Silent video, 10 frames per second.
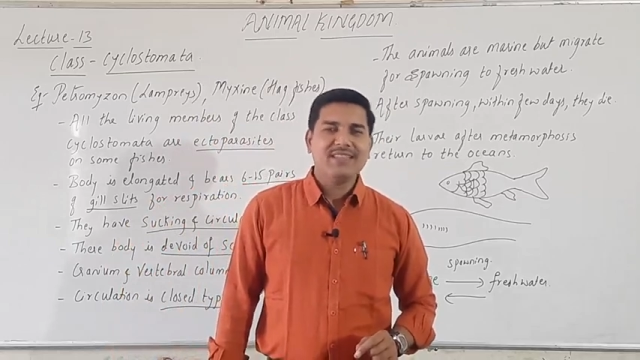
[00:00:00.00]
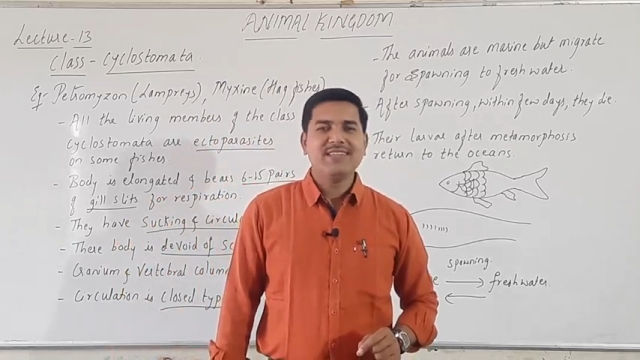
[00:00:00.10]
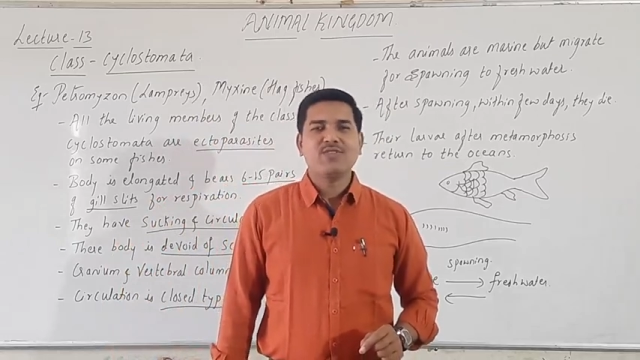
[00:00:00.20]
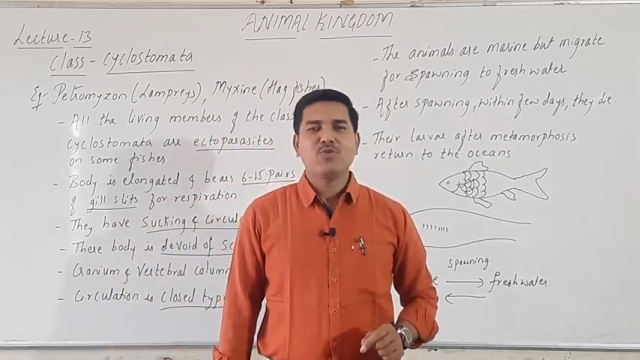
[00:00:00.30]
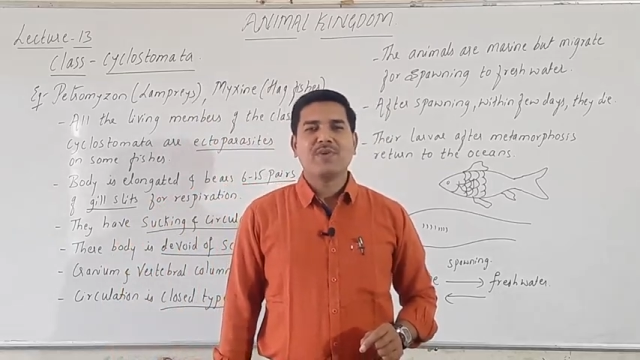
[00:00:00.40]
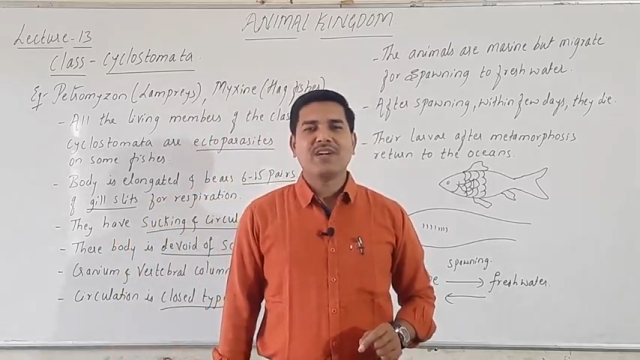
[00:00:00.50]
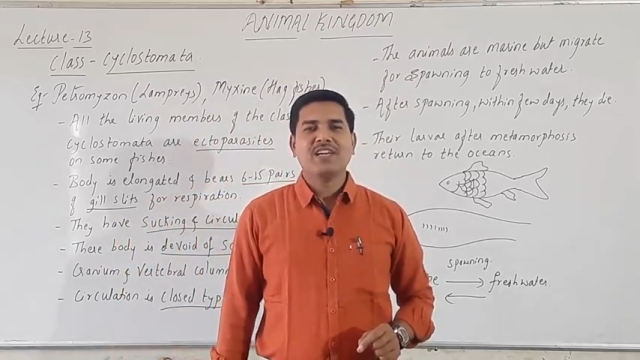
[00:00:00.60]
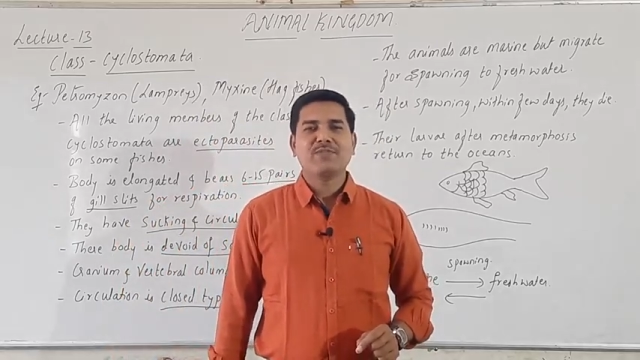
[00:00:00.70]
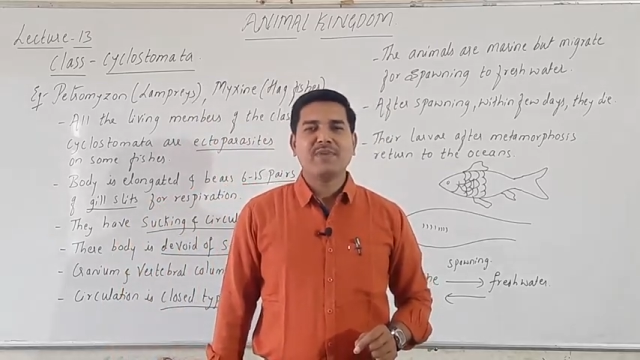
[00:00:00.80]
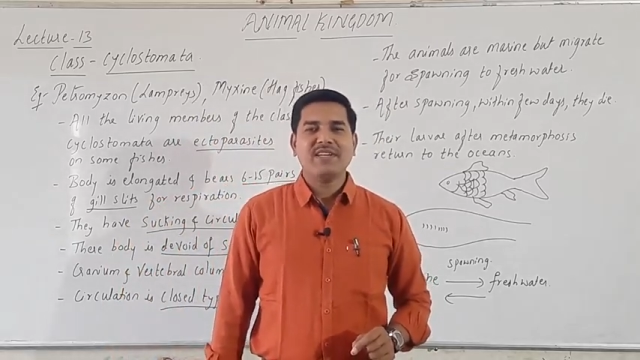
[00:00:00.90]
this
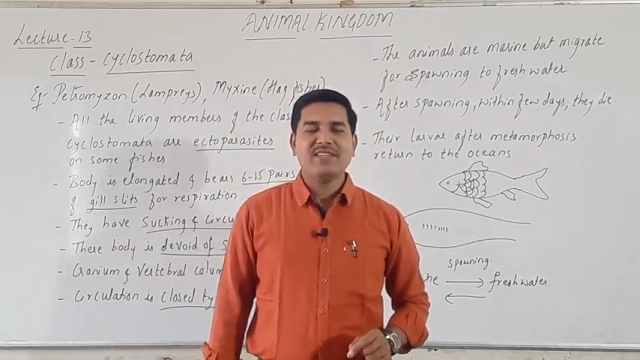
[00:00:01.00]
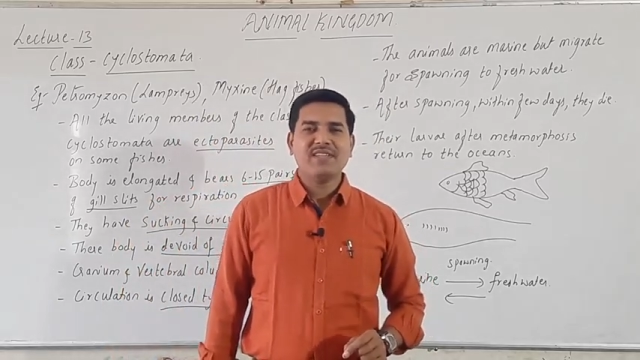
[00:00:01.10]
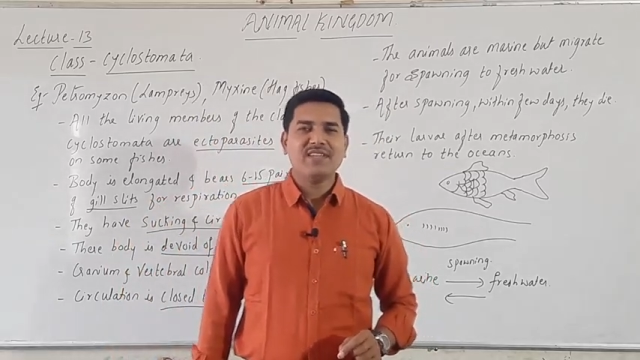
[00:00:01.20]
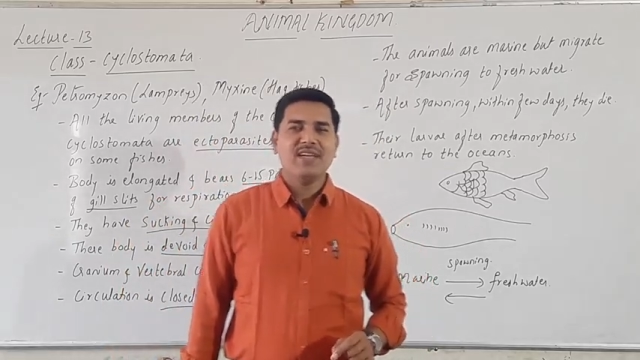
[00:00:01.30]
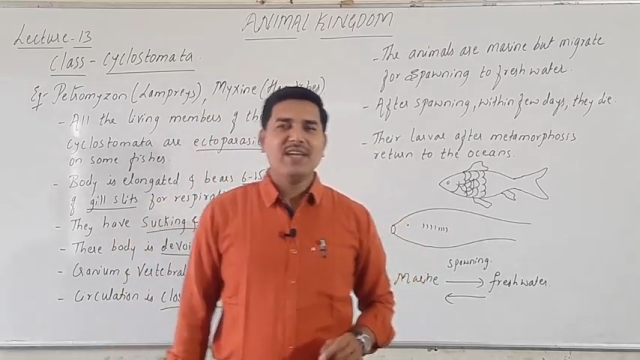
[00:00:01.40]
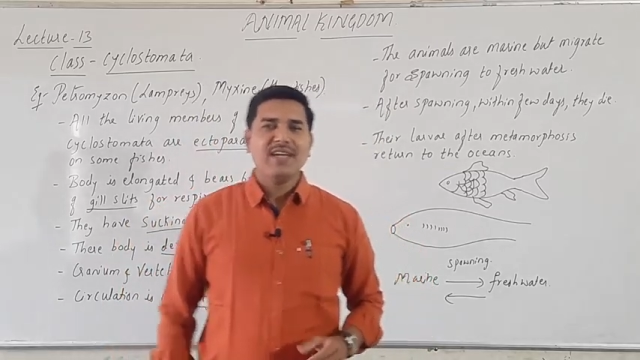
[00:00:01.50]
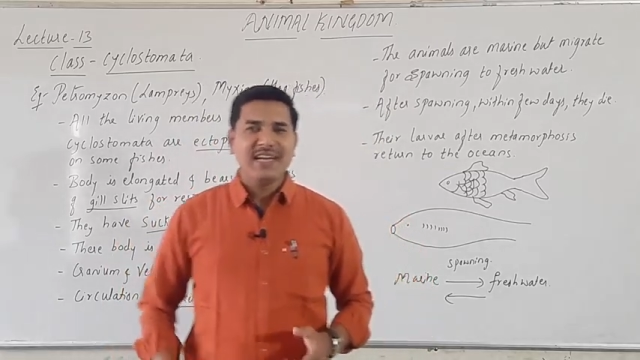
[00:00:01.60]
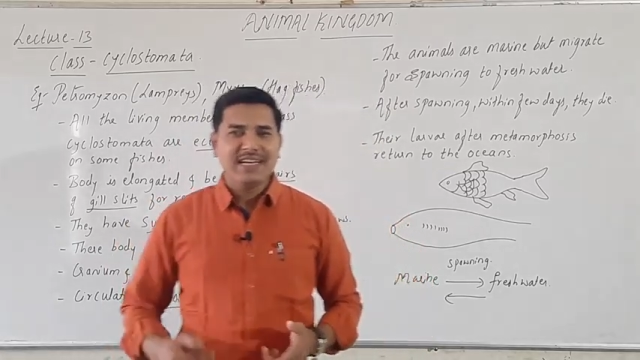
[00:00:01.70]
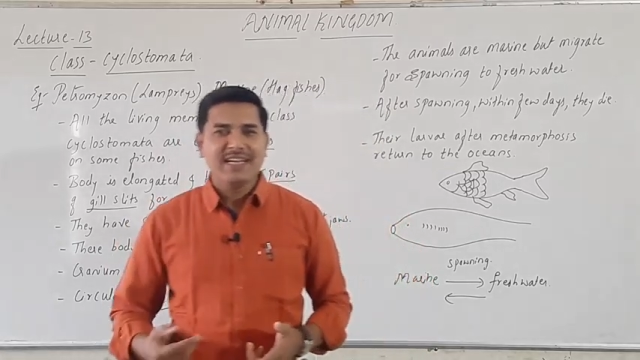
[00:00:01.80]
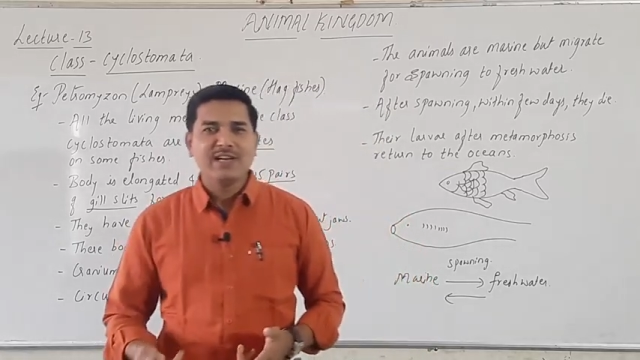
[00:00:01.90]
superclass Pisces, it